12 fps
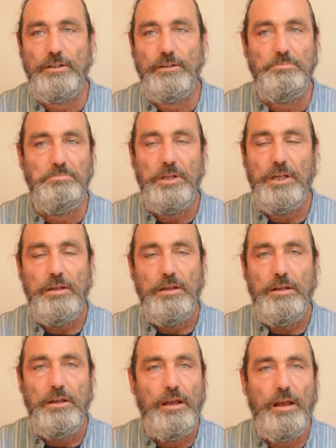can
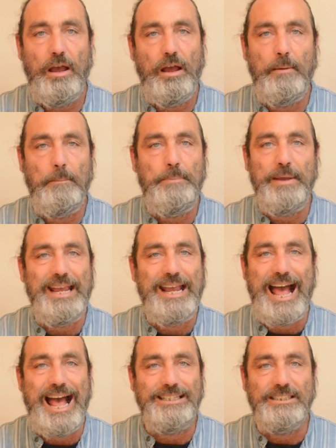
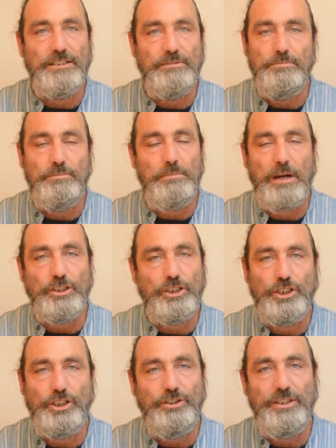be as much
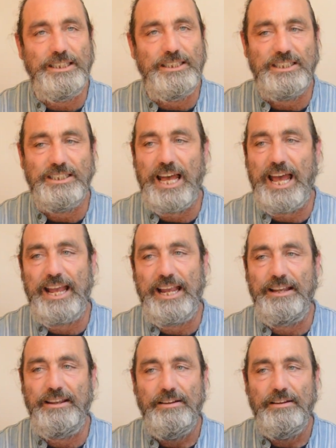as you need to
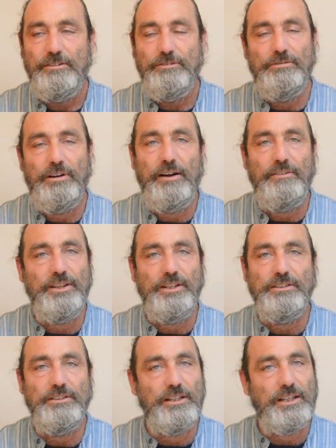say rather
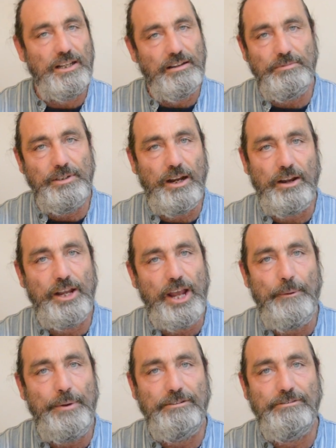than, you know,
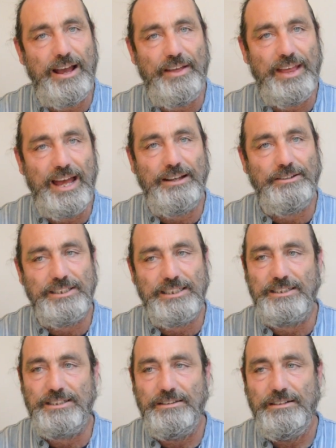going around the
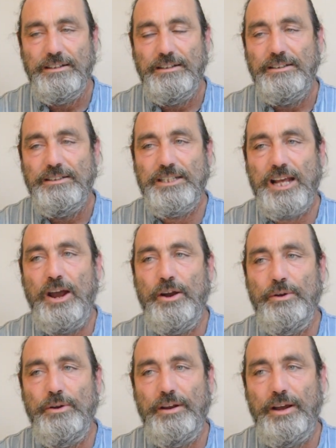houses.
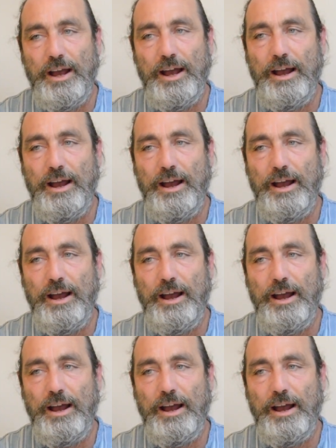So